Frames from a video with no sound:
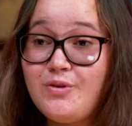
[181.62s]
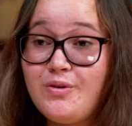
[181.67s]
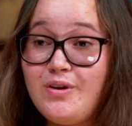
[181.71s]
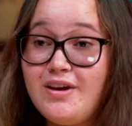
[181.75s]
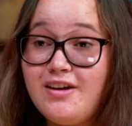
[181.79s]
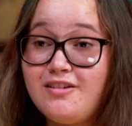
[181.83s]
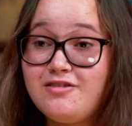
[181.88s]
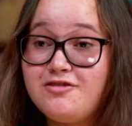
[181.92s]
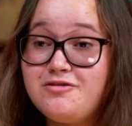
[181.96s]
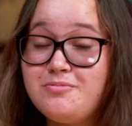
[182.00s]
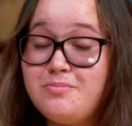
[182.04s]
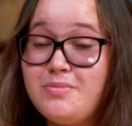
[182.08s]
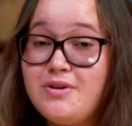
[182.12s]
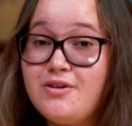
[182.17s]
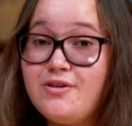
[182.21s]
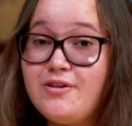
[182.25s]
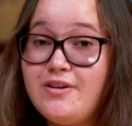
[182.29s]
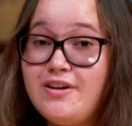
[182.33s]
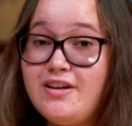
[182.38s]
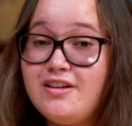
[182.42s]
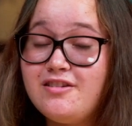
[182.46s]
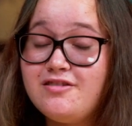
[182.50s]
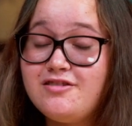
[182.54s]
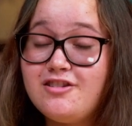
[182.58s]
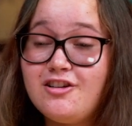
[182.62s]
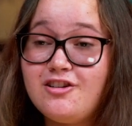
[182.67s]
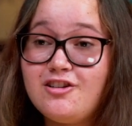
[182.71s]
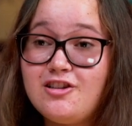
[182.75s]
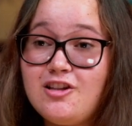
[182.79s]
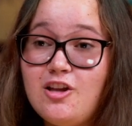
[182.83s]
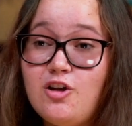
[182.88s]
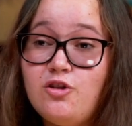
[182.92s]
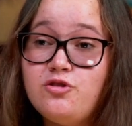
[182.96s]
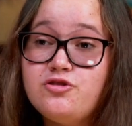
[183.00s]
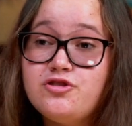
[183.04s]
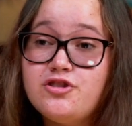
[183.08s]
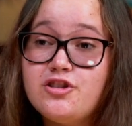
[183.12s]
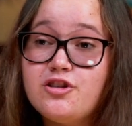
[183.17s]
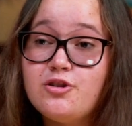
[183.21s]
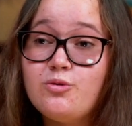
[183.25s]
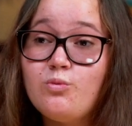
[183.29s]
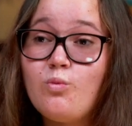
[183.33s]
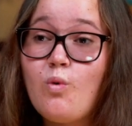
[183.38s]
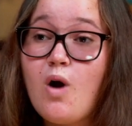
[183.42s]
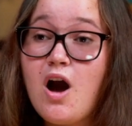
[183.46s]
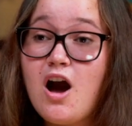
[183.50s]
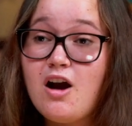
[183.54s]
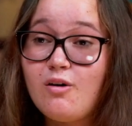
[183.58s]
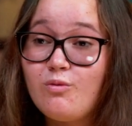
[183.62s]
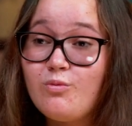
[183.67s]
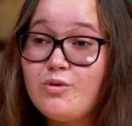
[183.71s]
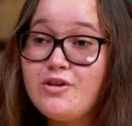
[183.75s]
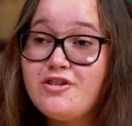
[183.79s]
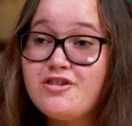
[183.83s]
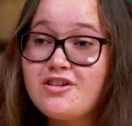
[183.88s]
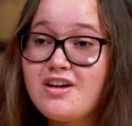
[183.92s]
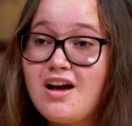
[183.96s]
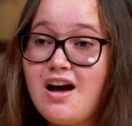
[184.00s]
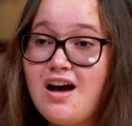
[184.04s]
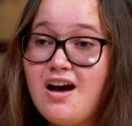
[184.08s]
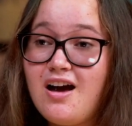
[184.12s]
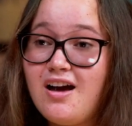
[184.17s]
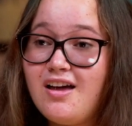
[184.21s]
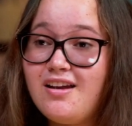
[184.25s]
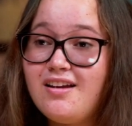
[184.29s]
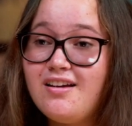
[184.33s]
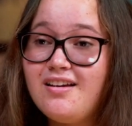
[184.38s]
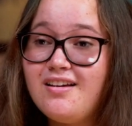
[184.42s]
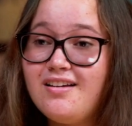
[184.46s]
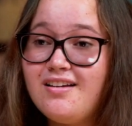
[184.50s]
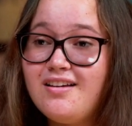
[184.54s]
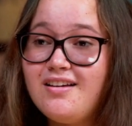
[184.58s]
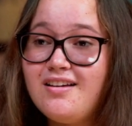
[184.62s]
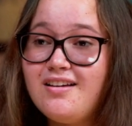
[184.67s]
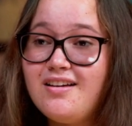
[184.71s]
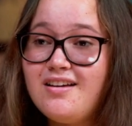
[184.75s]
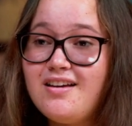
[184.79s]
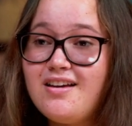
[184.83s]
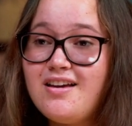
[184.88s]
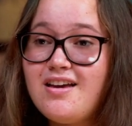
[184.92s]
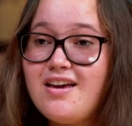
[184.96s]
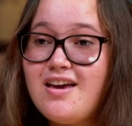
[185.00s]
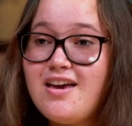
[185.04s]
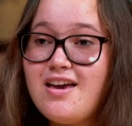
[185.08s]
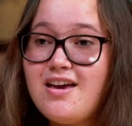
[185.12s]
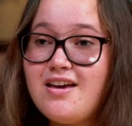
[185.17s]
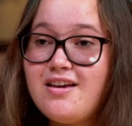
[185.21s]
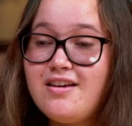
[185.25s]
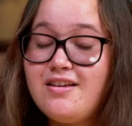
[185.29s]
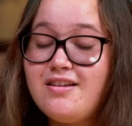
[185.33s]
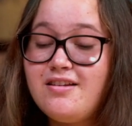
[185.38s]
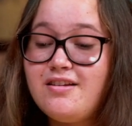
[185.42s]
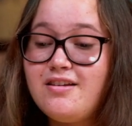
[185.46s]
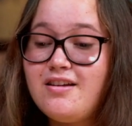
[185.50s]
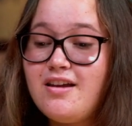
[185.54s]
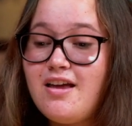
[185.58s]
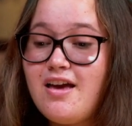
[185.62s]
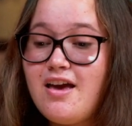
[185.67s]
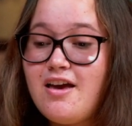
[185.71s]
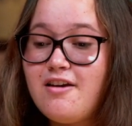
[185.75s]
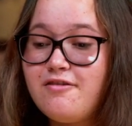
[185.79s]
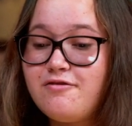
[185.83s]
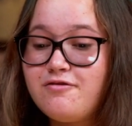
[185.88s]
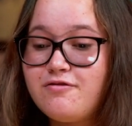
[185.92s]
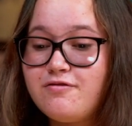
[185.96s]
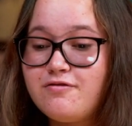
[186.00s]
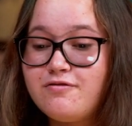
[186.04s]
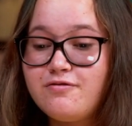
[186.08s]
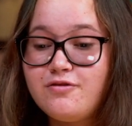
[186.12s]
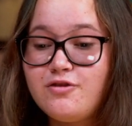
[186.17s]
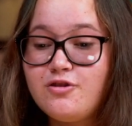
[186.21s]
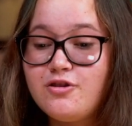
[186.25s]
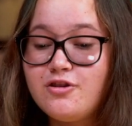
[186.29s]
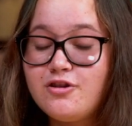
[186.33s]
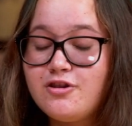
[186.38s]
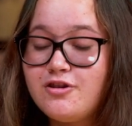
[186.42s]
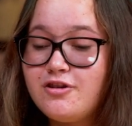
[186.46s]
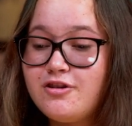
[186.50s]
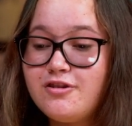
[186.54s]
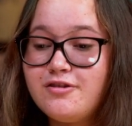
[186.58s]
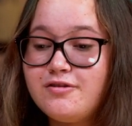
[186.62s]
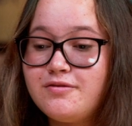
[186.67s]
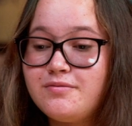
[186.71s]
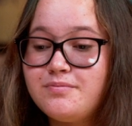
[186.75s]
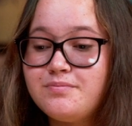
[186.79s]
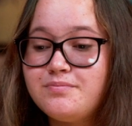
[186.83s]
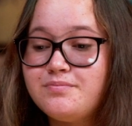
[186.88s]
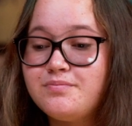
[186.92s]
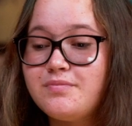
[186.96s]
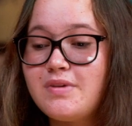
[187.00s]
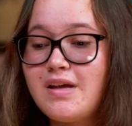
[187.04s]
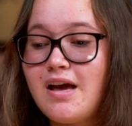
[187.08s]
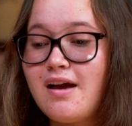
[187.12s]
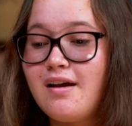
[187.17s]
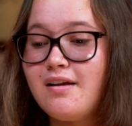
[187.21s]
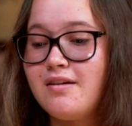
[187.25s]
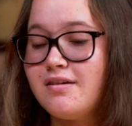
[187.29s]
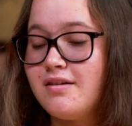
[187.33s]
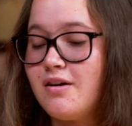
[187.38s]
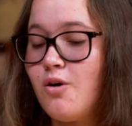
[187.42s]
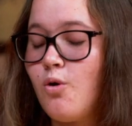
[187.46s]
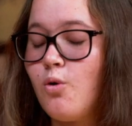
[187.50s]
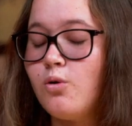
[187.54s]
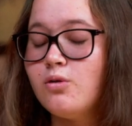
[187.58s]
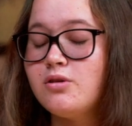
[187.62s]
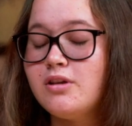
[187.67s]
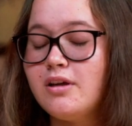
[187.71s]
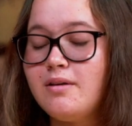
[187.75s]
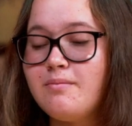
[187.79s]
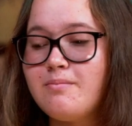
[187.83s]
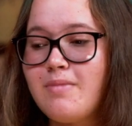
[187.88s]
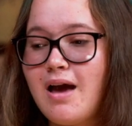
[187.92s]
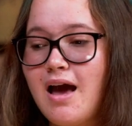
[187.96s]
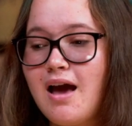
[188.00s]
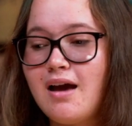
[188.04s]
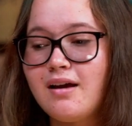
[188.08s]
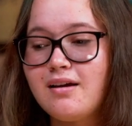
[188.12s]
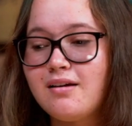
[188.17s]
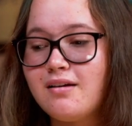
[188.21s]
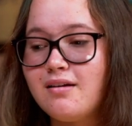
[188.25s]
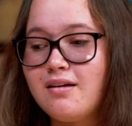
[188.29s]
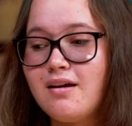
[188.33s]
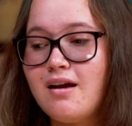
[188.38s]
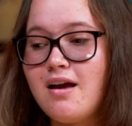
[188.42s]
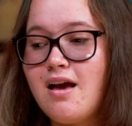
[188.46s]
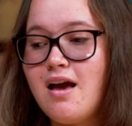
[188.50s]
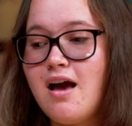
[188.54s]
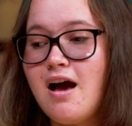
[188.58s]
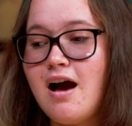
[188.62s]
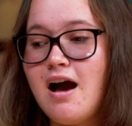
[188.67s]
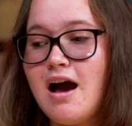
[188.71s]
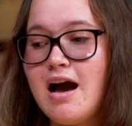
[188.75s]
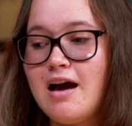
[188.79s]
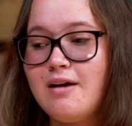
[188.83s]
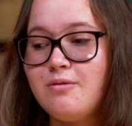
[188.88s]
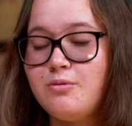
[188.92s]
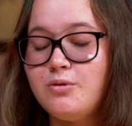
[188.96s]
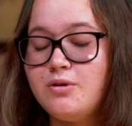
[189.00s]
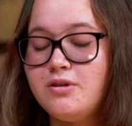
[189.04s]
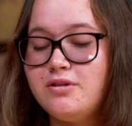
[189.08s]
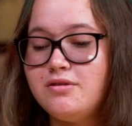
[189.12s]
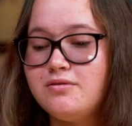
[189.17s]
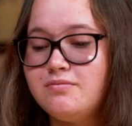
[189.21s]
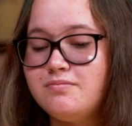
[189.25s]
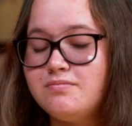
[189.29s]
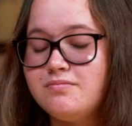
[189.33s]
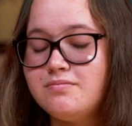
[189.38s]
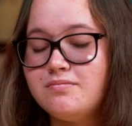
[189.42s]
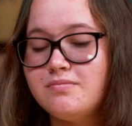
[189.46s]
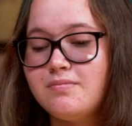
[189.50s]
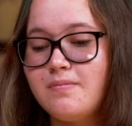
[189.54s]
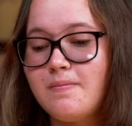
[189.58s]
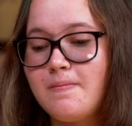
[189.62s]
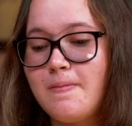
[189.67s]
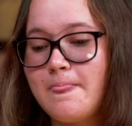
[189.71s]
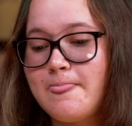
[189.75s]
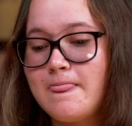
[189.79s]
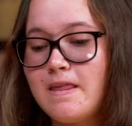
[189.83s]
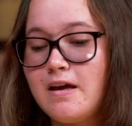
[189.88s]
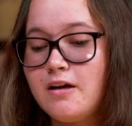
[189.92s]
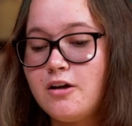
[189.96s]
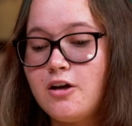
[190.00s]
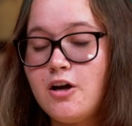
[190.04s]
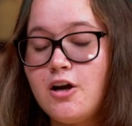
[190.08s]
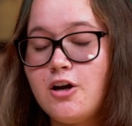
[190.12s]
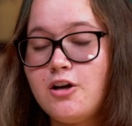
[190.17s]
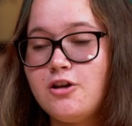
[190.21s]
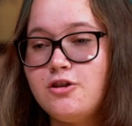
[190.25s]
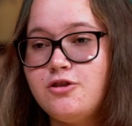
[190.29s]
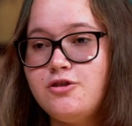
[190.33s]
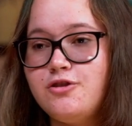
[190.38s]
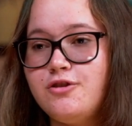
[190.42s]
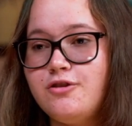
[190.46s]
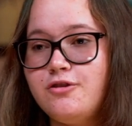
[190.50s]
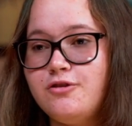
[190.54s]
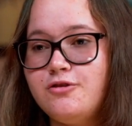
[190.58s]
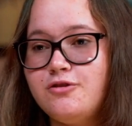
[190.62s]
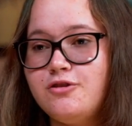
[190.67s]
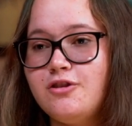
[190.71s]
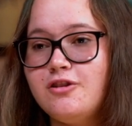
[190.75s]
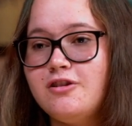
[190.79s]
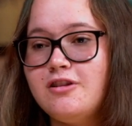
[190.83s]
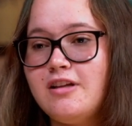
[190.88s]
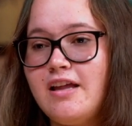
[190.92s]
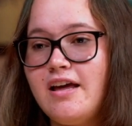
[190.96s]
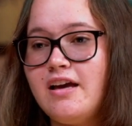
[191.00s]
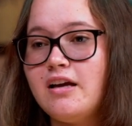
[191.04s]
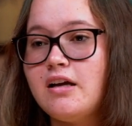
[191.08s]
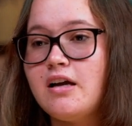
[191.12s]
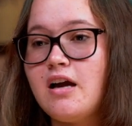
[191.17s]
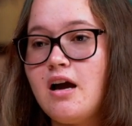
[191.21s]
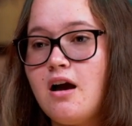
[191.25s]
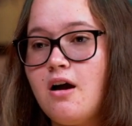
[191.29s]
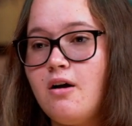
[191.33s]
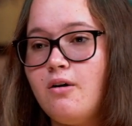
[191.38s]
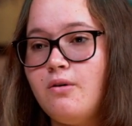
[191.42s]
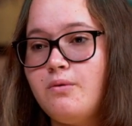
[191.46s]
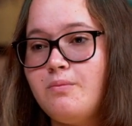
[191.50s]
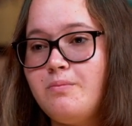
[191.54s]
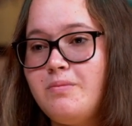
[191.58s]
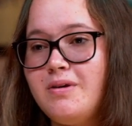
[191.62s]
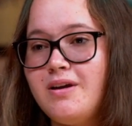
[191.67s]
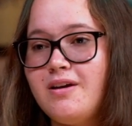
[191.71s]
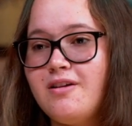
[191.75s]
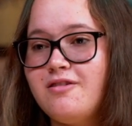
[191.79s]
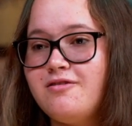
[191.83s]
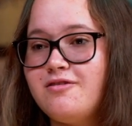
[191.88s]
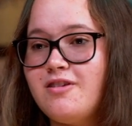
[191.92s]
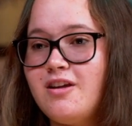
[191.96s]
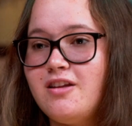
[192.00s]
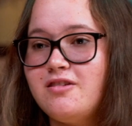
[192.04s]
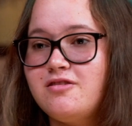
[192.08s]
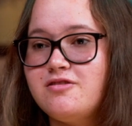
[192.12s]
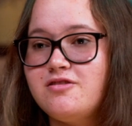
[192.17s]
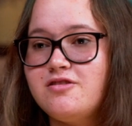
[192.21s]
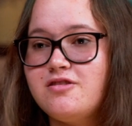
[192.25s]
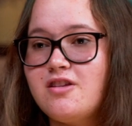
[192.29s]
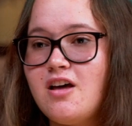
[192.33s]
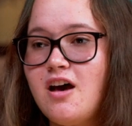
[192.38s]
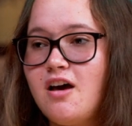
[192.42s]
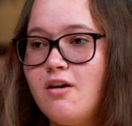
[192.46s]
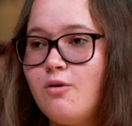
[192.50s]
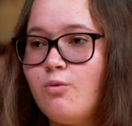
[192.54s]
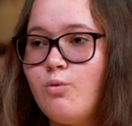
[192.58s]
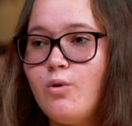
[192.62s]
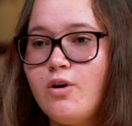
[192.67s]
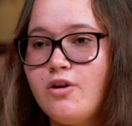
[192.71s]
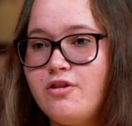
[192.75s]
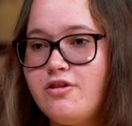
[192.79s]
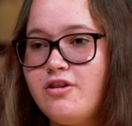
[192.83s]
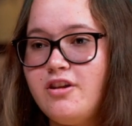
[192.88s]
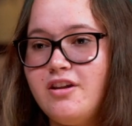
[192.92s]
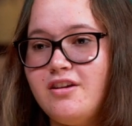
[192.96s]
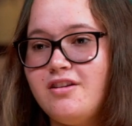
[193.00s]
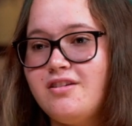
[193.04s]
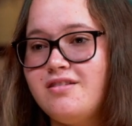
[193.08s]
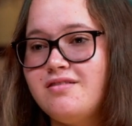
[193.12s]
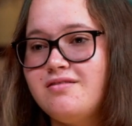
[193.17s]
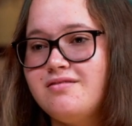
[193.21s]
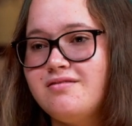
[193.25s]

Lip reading: to experience a closer walk with God. And if you're holding back, I would encourage you to let go because it's not worth it.